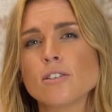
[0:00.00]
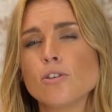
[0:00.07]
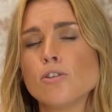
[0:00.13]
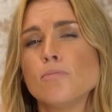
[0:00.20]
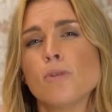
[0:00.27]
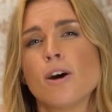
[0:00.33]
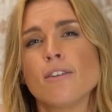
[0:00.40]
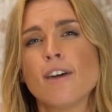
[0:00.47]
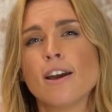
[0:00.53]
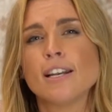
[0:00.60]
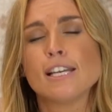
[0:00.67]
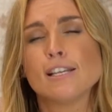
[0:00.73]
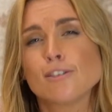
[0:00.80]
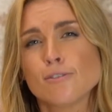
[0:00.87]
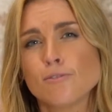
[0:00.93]
So you might have had
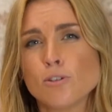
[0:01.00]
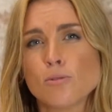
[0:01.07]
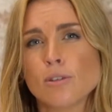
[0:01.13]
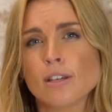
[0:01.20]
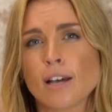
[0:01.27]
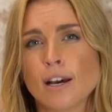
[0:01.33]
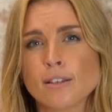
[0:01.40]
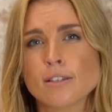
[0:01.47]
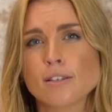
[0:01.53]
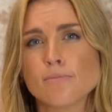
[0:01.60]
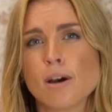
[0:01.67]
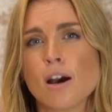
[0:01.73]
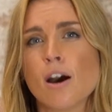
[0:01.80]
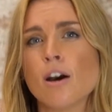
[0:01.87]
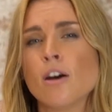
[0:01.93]
an interview with a
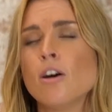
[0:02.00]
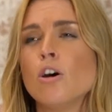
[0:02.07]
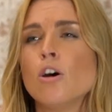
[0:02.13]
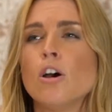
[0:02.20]
customer